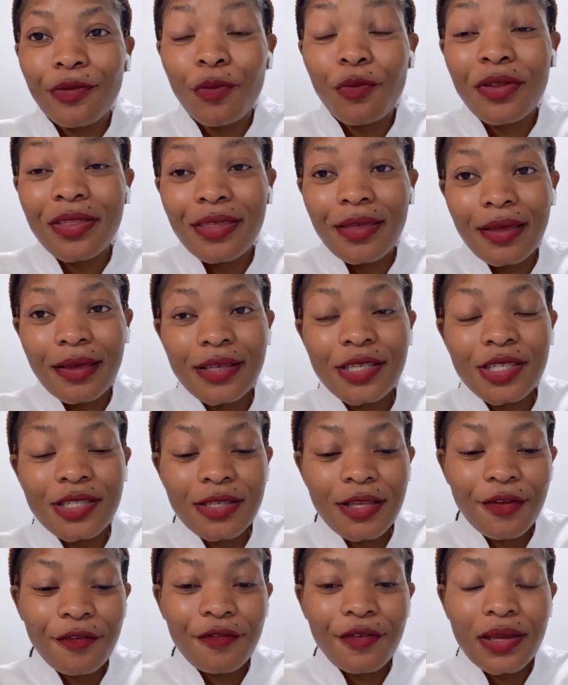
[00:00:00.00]
with his
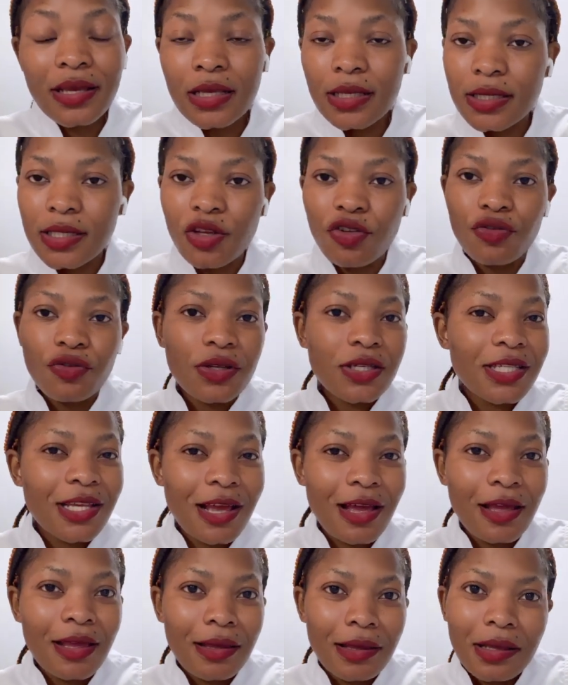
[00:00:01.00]
CV, it's
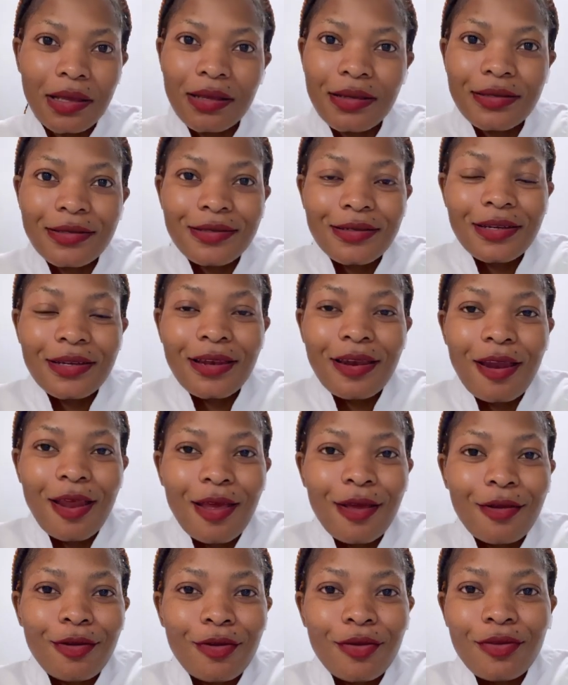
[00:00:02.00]
Grisa, and in
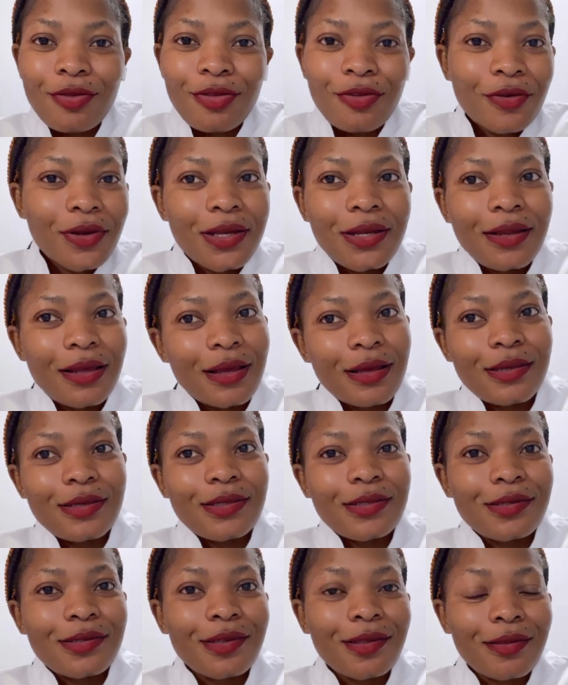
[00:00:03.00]
like 3
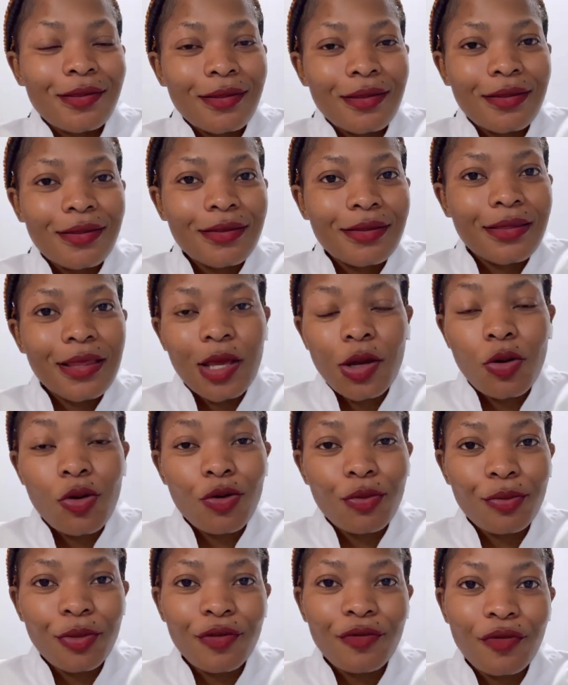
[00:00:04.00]
days they
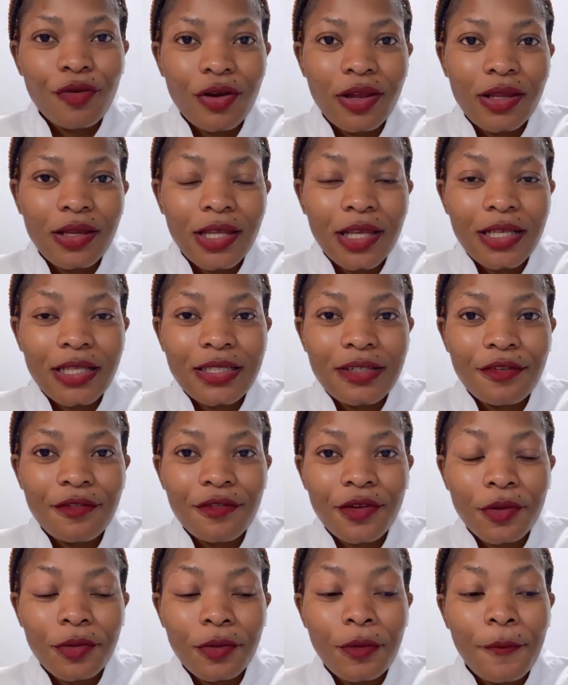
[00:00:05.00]
called me for an
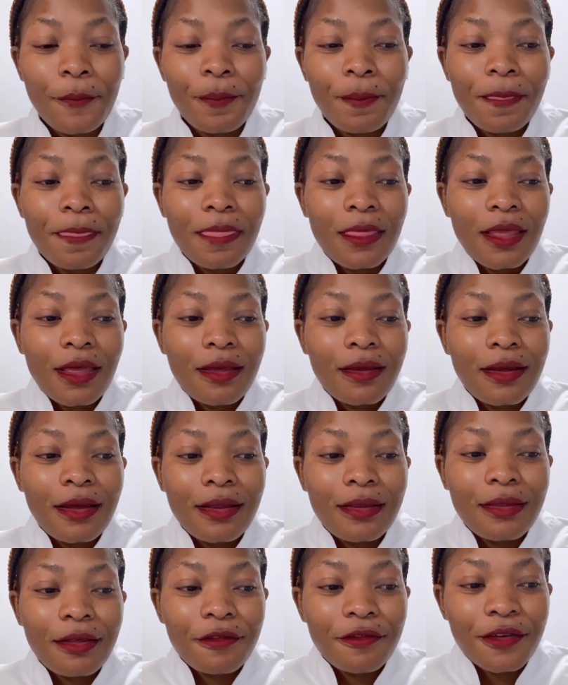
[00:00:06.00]
interview.
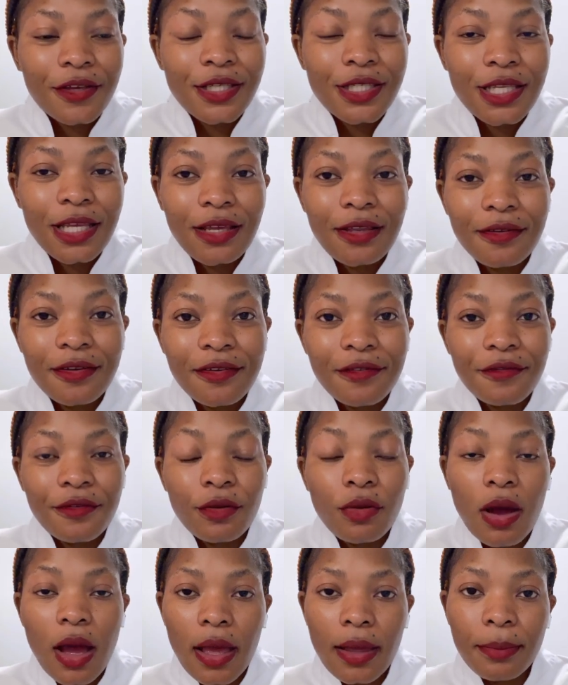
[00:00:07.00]
In the first
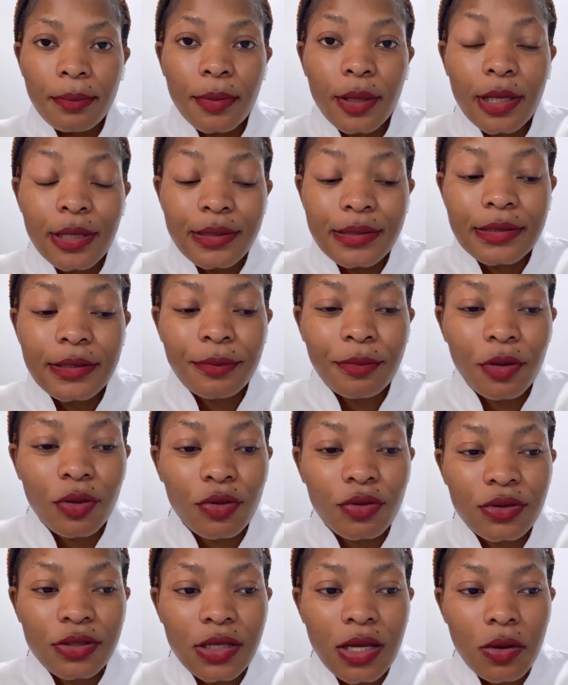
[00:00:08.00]
interview I missed
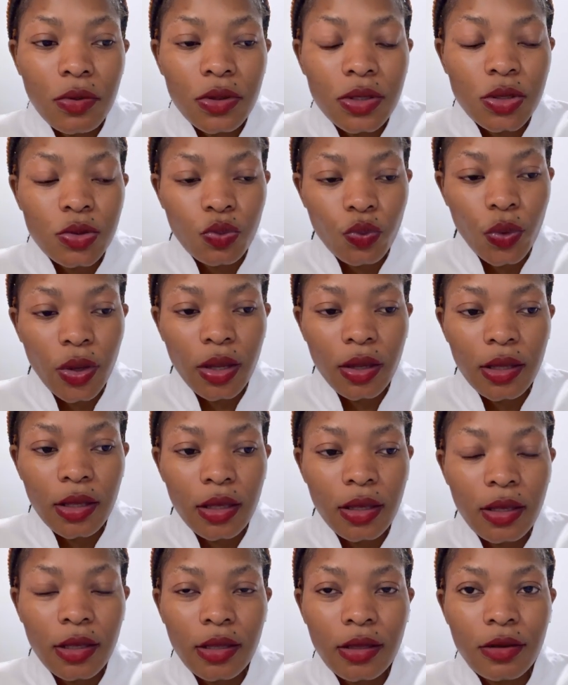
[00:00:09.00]
because I was
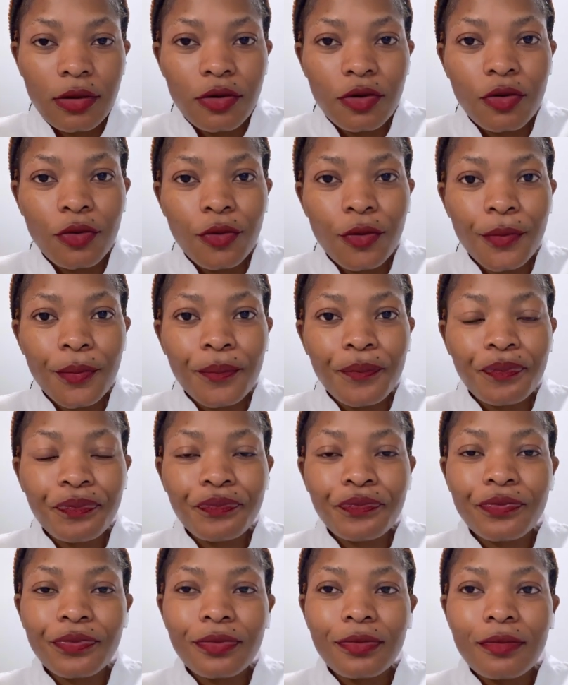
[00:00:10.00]
working, you know,
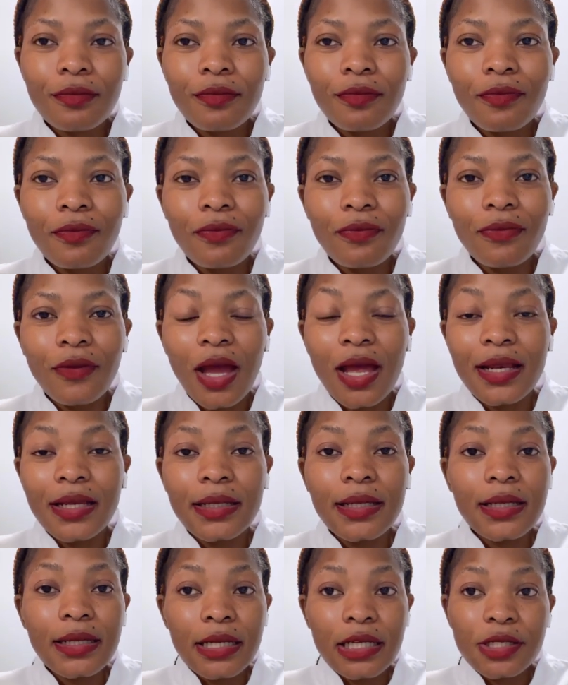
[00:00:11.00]
I
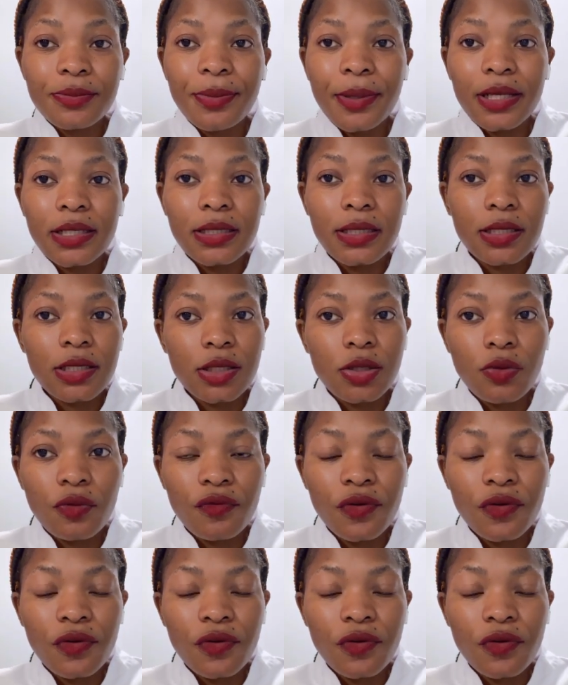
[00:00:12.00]
didn't expect it so